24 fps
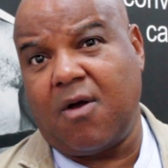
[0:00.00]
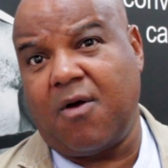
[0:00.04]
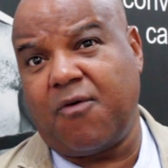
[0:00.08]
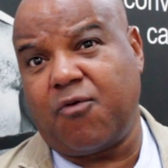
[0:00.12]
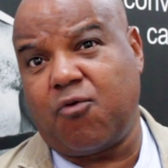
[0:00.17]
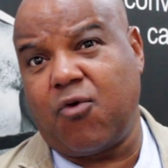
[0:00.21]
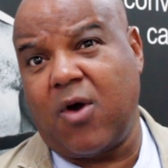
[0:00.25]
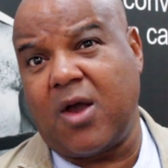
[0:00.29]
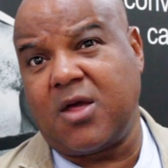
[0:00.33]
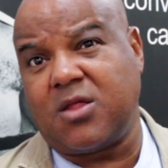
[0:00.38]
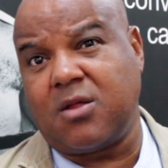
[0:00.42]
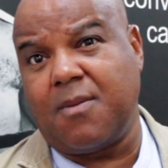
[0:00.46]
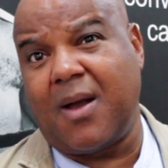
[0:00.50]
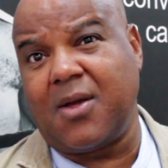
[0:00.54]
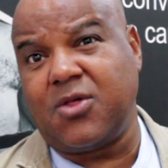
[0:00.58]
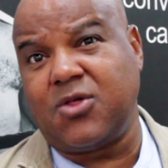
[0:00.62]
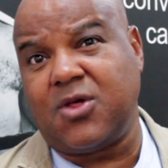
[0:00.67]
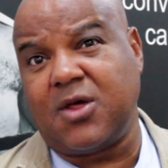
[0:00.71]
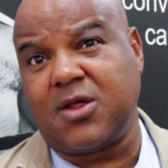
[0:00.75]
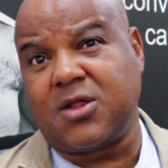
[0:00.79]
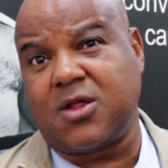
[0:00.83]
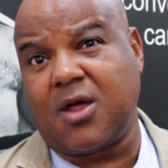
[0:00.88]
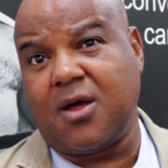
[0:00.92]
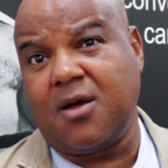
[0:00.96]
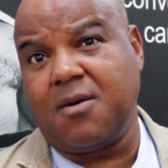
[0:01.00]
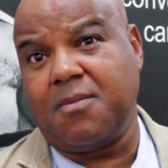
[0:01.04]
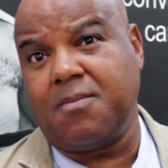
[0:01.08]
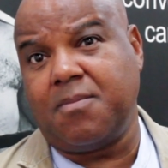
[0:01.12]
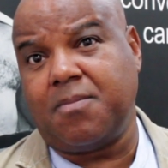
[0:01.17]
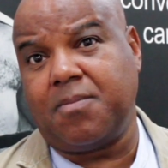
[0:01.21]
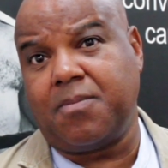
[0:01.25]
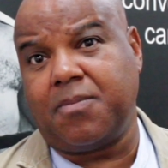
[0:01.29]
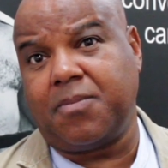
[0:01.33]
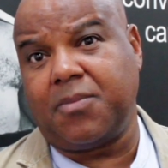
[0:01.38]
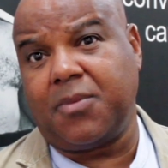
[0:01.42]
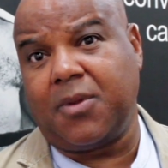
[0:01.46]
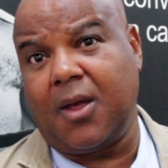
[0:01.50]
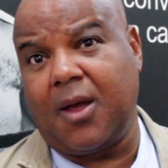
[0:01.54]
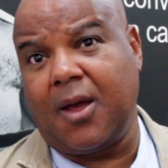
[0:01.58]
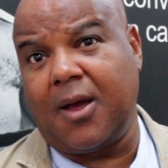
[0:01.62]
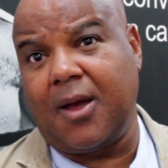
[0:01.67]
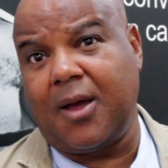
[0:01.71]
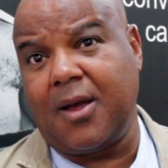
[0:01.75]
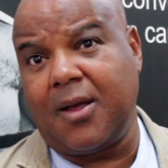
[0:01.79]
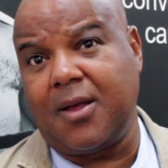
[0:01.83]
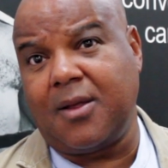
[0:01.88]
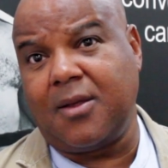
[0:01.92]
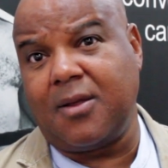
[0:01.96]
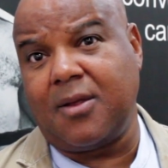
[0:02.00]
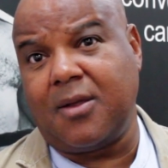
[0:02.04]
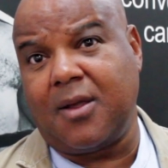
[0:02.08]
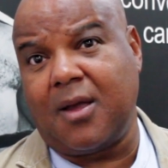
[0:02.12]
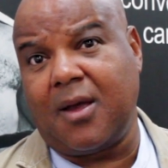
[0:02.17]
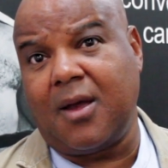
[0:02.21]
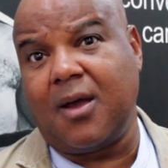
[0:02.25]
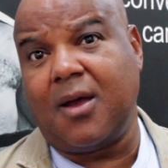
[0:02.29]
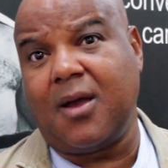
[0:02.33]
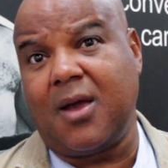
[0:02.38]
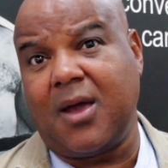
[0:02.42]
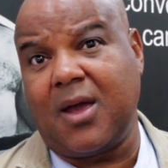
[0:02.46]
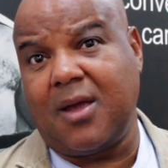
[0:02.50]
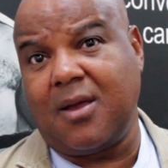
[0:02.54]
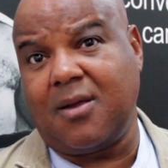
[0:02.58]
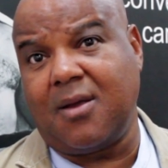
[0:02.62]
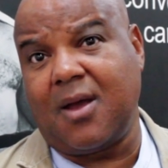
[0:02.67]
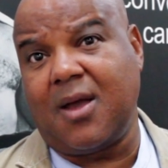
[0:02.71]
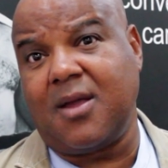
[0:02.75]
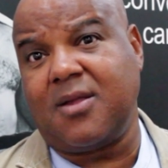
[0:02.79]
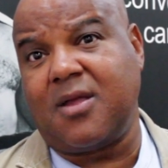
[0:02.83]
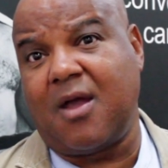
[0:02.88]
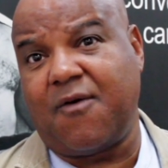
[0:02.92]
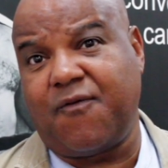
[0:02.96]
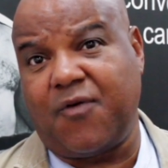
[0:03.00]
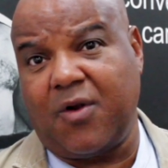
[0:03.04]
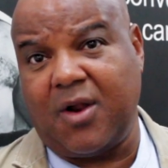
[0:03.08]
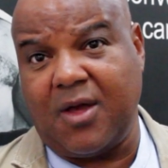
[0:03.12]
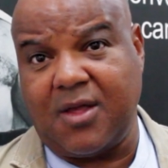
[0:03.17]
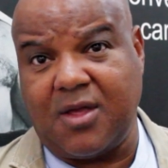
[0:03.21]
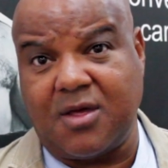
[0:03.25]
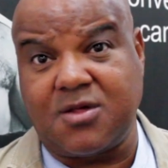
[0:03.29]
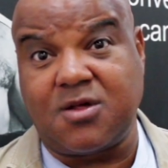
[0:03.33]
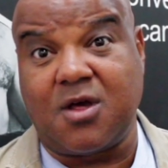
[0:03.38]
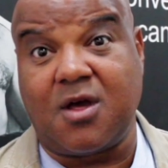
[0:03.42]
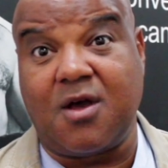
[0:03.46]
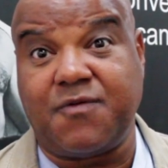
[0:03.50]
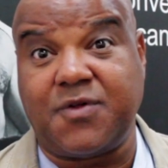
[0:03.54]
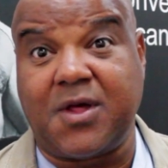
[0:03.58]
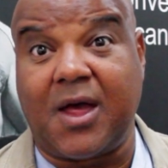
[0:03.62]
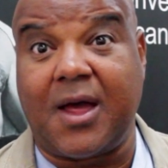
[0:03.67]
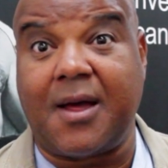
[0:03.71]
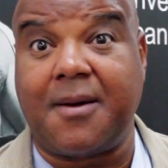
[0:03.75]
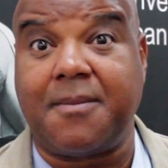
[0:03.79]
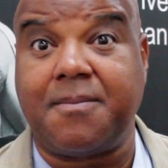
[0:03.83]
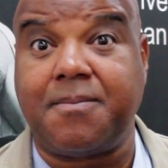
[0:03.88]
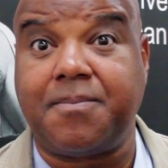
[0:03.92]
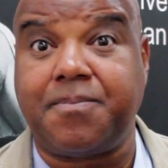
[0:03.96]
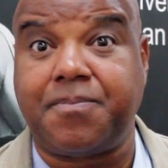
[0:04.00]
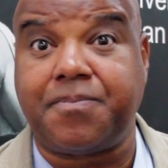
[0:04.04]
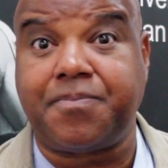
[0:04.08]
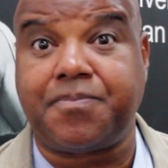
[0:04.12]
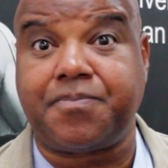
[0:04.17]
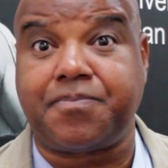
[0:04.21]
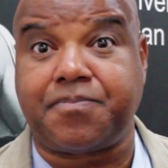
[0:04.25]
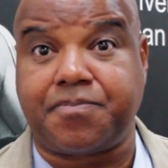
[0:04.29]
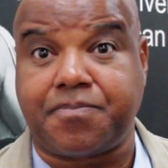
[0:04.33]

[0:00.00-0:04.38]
of Greater Manchester. And he definitely deserves that.